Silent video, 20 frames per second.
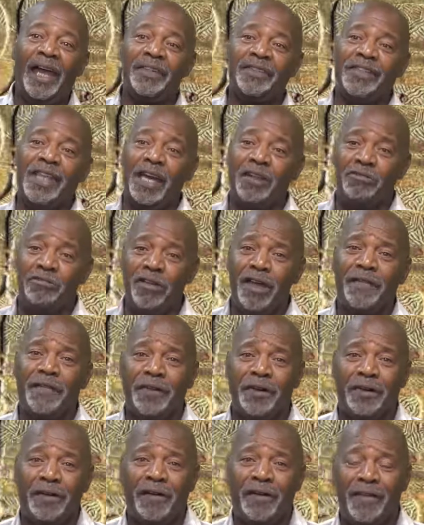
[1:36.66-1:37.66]
as that
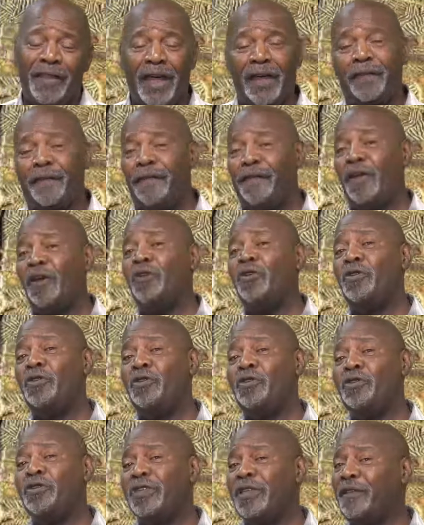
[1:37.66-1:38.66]
river that
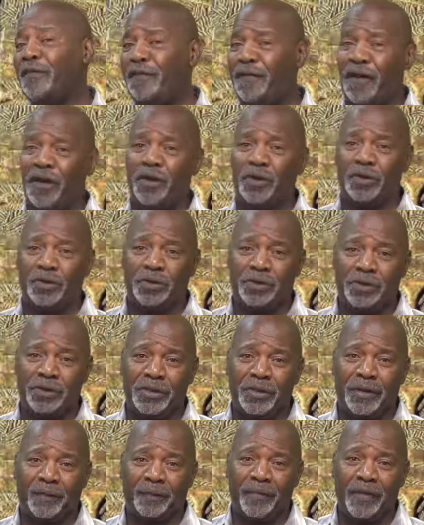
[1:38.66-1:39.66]
flows and
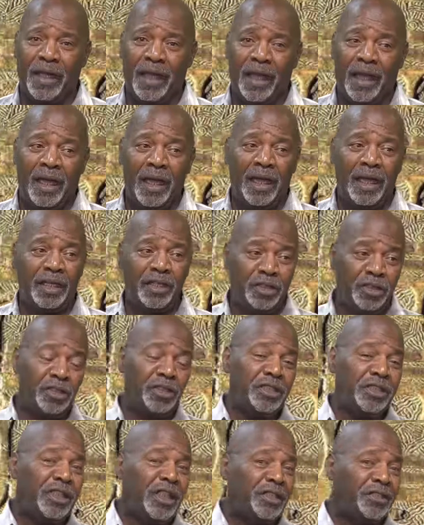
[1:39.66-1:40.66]
flows, and
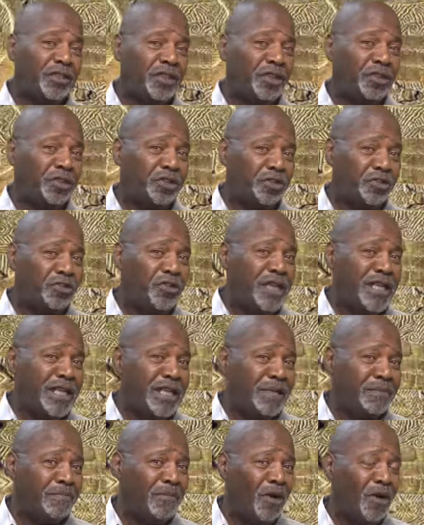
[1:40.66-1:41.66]
you're just a
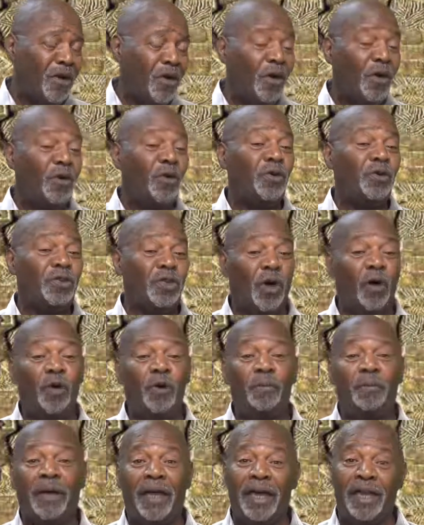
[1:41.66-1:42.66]
stream whose
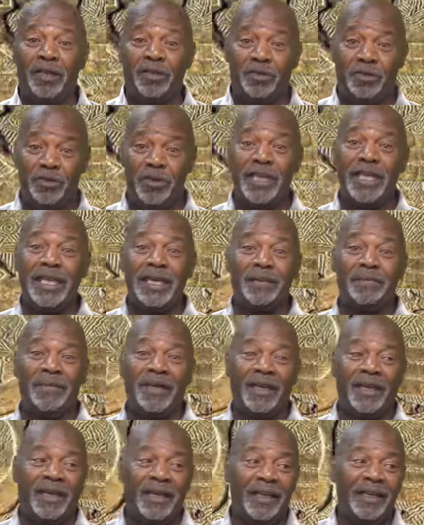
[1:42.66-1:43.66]
hope and
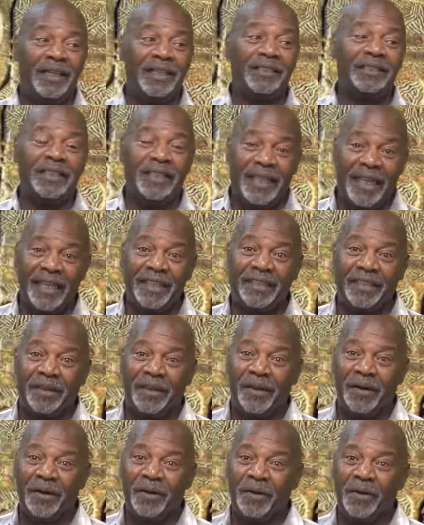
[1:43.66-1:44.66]
dream is to get
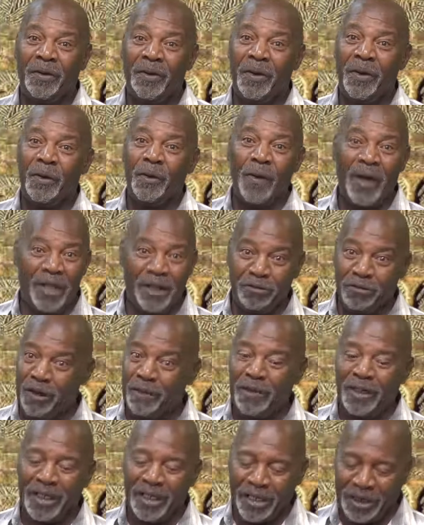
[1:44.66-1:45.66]
to go where the
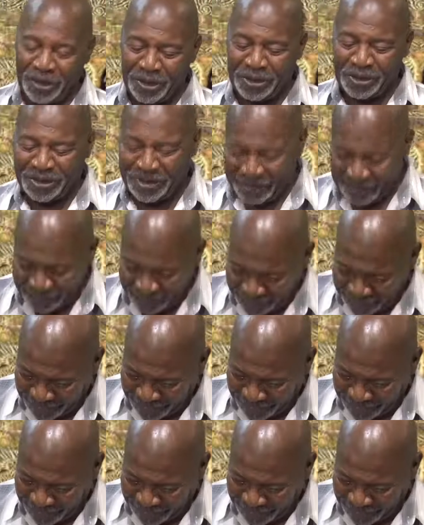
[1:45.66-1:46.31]
river goes.